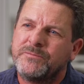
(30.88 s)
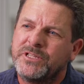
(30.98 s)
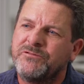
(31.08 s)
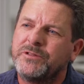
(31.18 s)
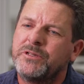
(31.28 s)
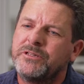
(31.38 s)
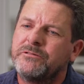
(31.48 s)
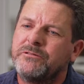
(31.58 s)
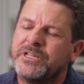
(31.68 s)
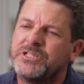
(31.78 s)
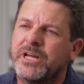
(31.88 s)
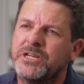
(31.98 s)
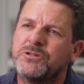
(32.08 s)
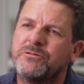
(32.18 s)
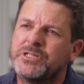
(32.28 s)
giving the
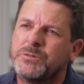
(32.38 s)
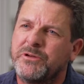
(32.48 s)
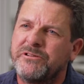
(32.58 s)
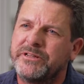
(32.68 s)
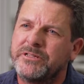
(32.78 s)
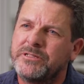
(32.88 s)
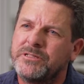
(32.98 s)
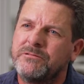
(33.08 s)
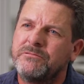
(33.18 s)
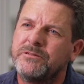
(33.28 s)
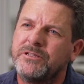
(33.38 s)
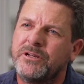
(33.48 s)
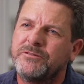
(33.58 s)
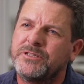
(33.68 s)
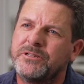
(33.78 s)
educational experience, you
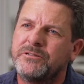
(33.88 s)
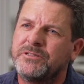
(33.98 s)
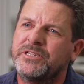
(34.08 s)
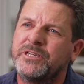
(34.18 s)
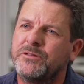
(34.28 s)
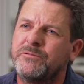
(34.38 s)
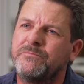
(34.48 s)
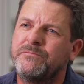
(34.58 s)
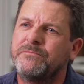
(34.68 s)
know, to get them